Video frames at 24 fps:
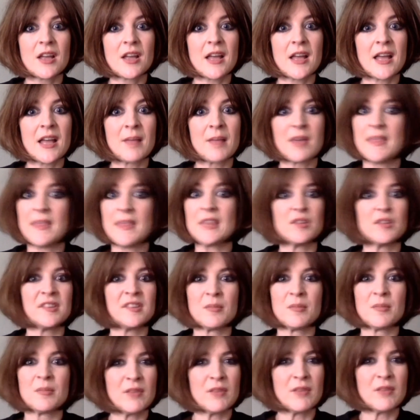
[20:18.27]
I think there's
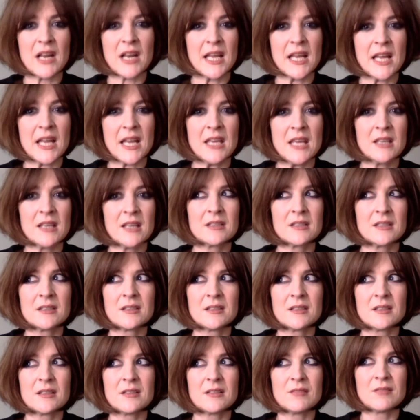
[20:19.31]
something really
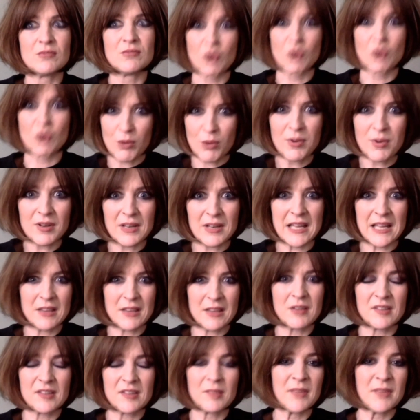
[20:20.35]
wrong with, like,
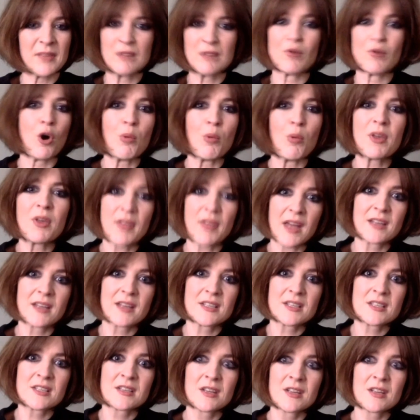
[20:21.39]
there's something wrong with that.